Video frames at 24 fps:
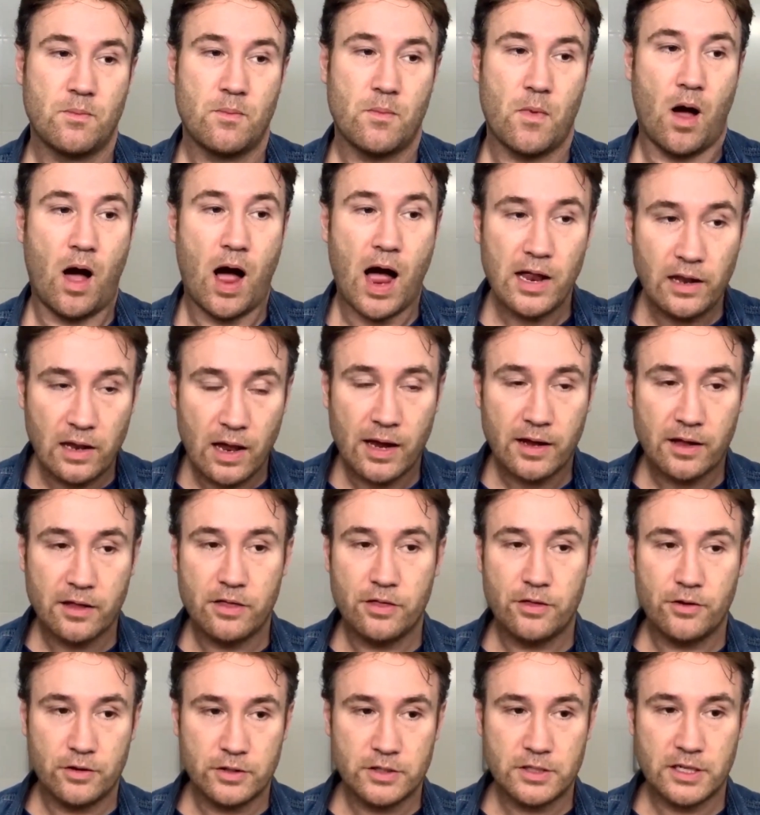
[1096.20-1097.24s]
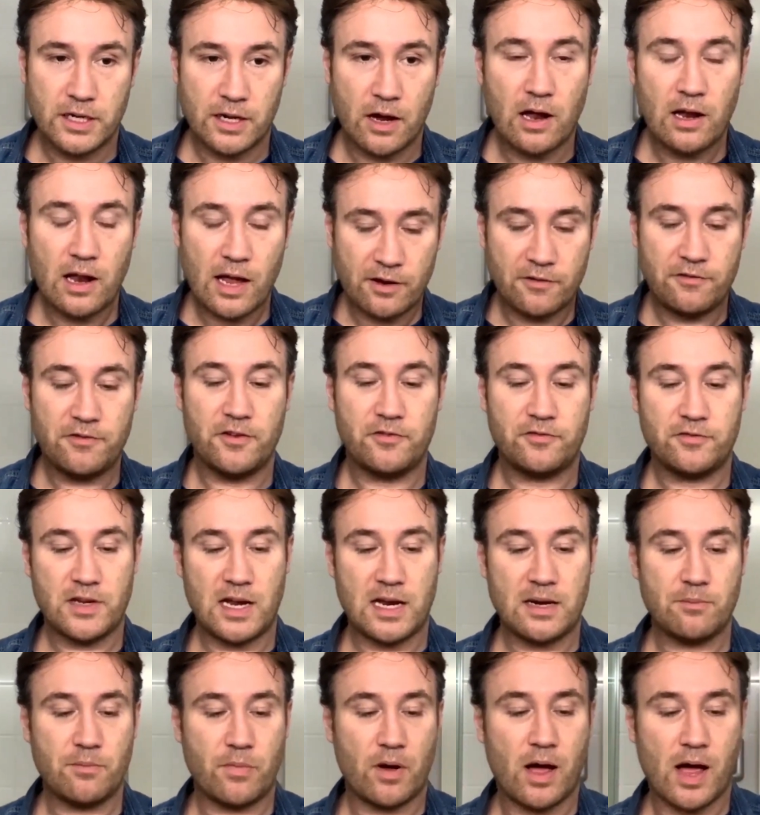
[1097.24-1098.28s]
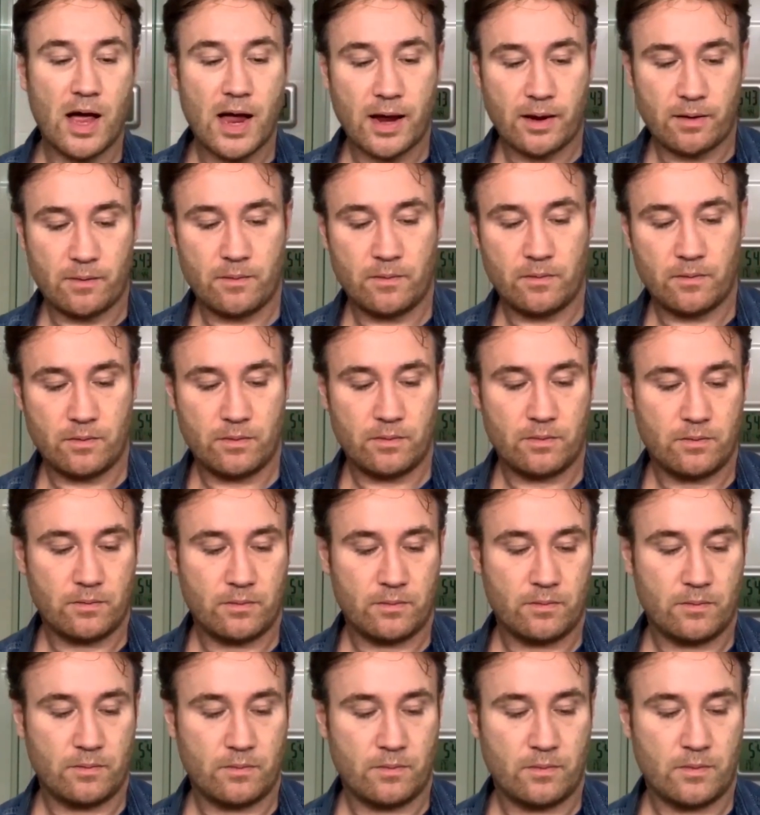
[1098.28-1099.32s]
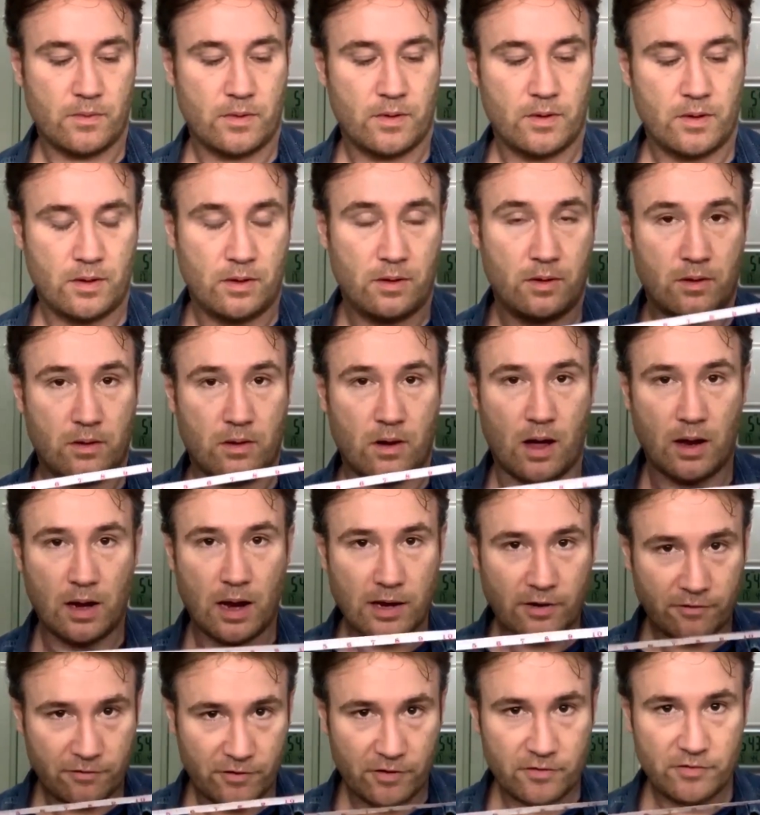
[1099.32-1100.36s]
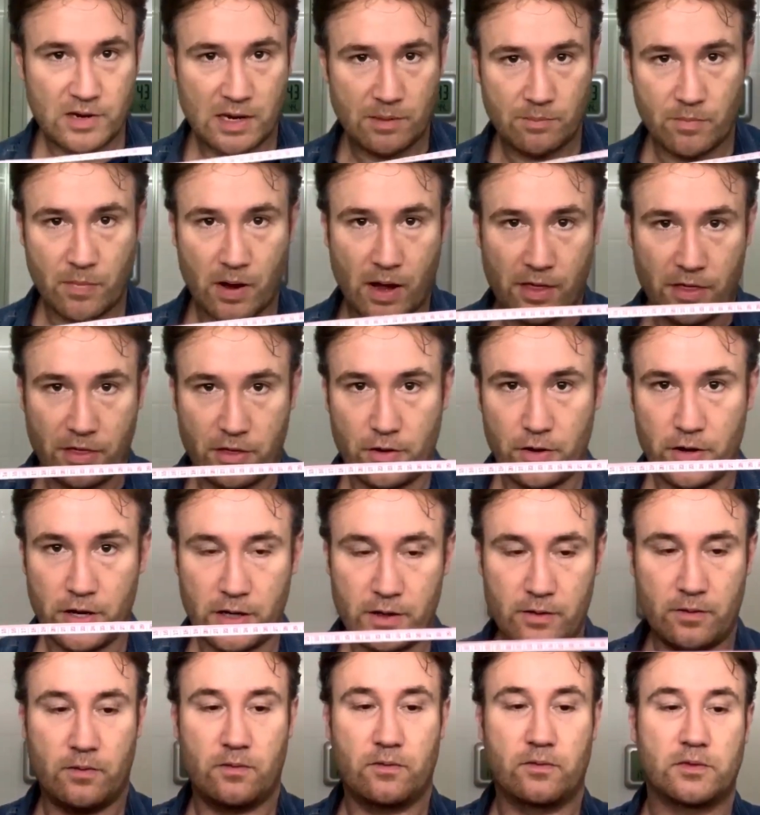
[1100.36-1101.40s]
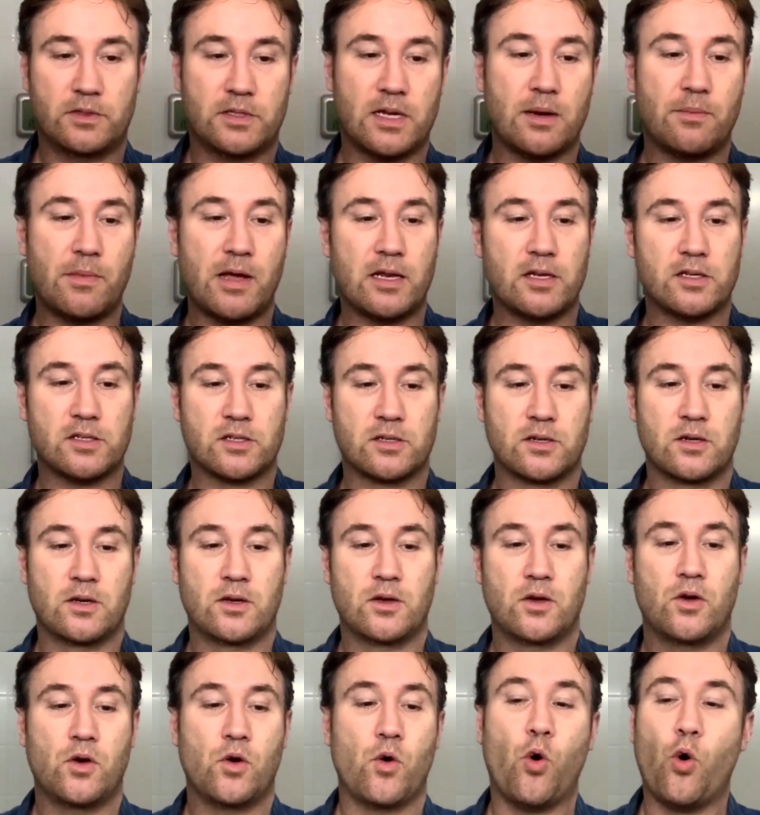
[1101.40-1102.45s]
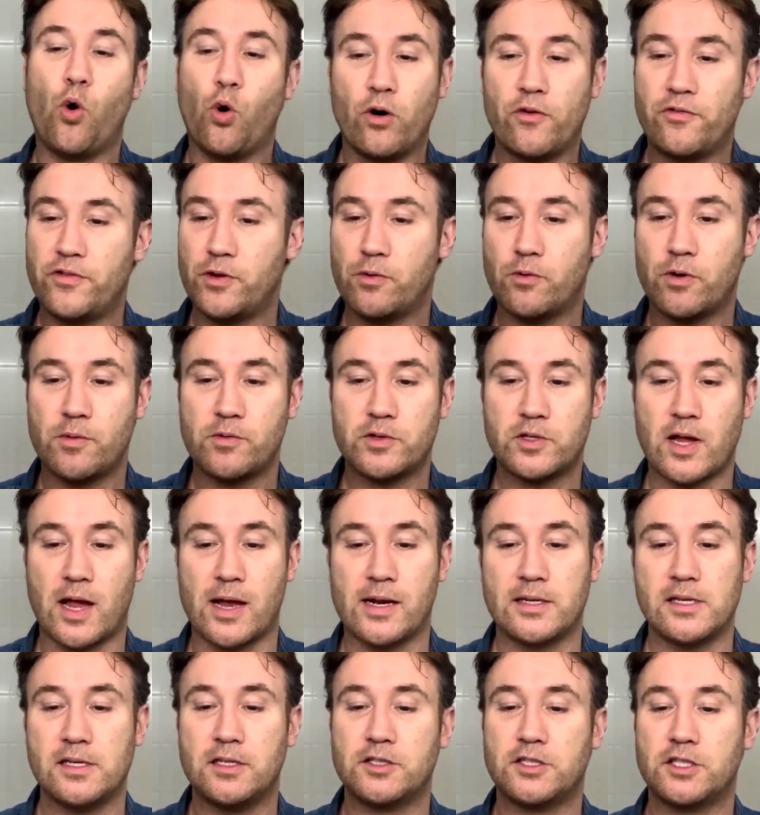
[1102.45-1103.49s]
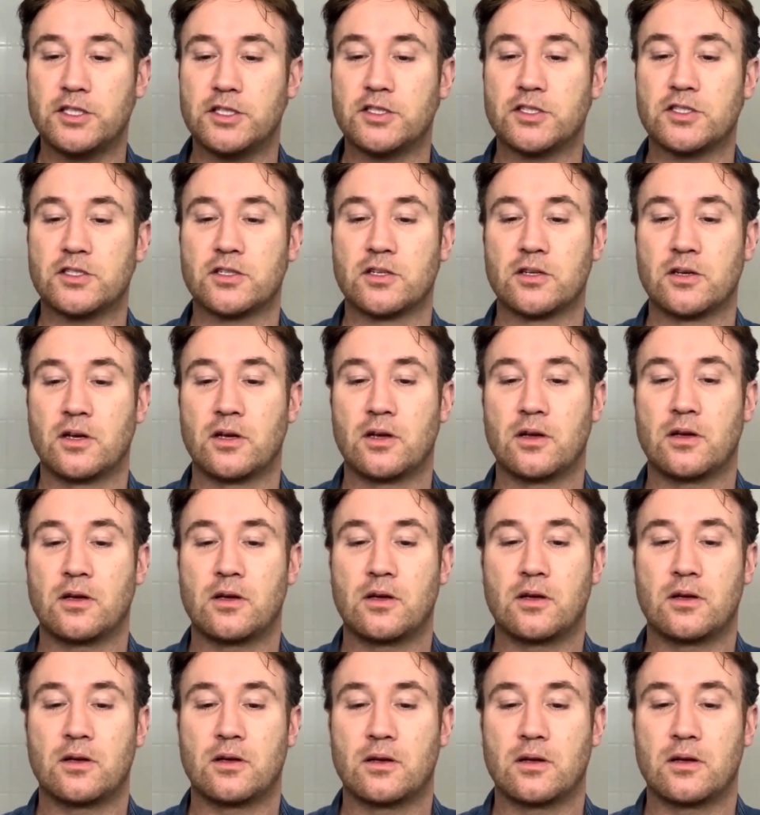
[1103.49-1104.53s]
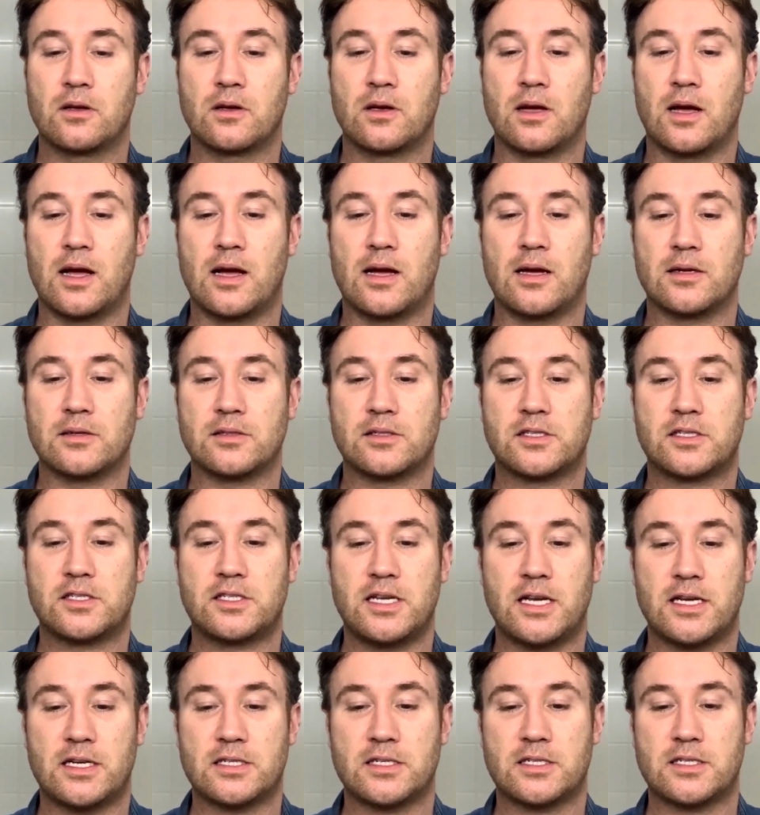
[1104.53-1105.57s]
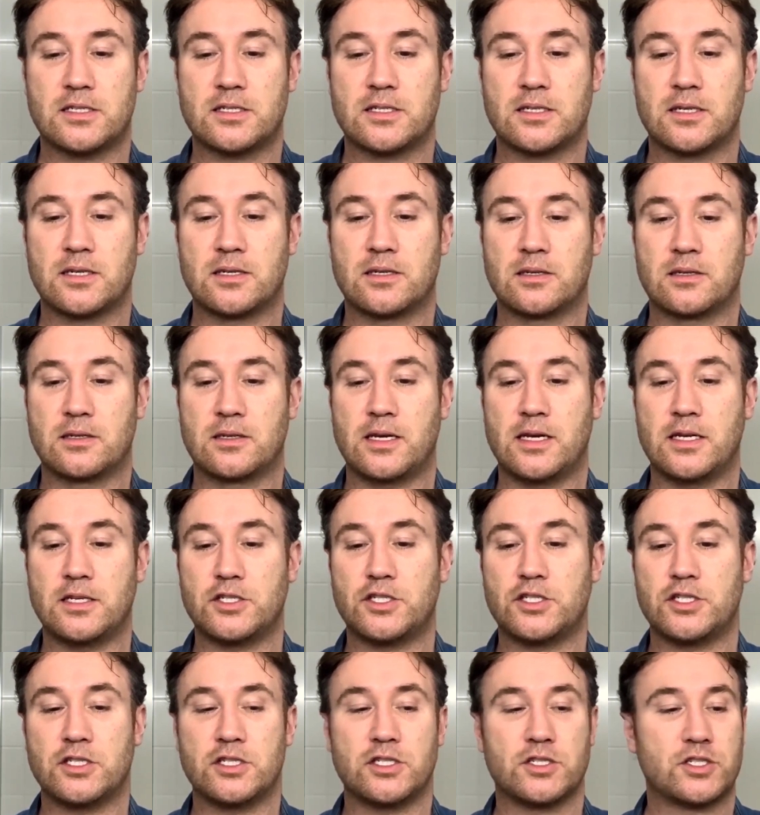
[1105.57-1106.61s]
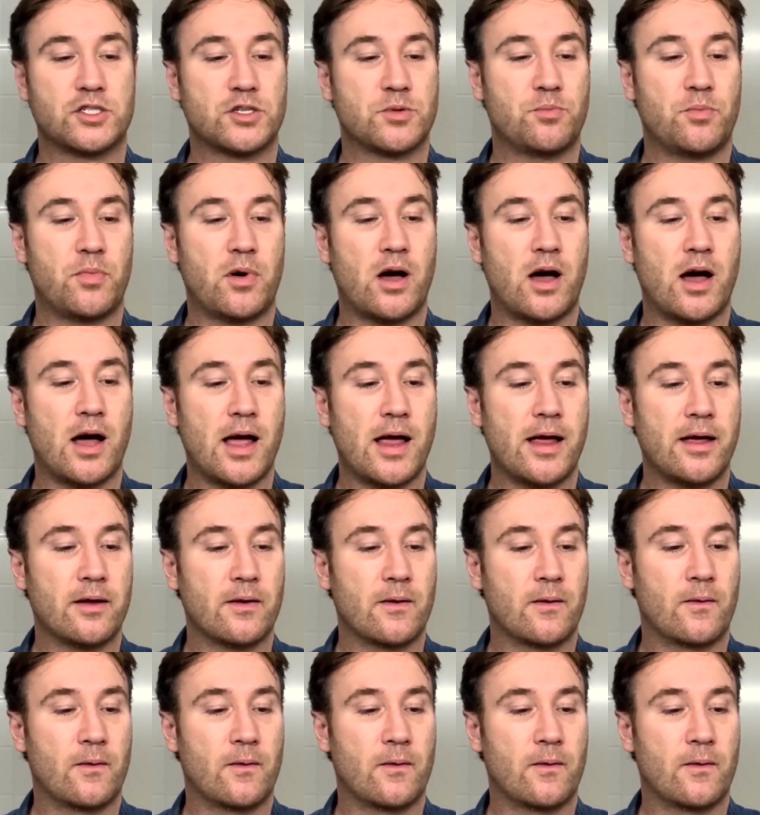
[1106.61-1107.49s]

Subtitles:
I like 15 by 30 centimeters. Or if you want to save in inches, 6 inches by